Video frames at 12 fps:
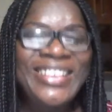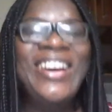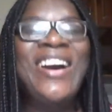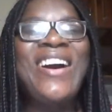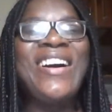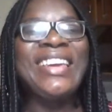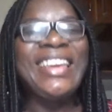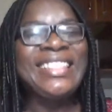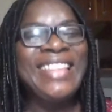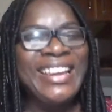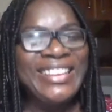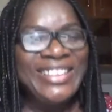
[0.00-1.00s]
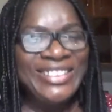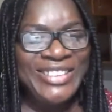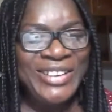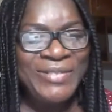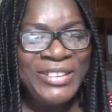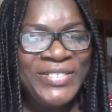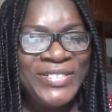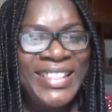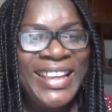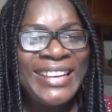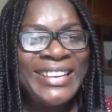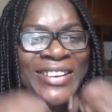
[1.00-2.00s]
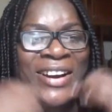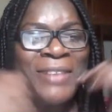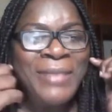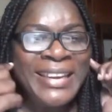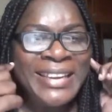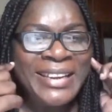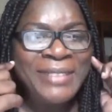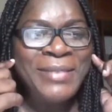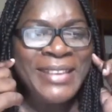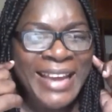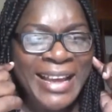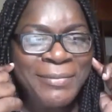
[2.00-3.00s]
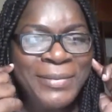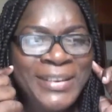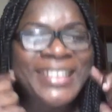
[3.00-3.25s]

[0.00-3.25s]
Okay, thank you so much for that. You are making me happy.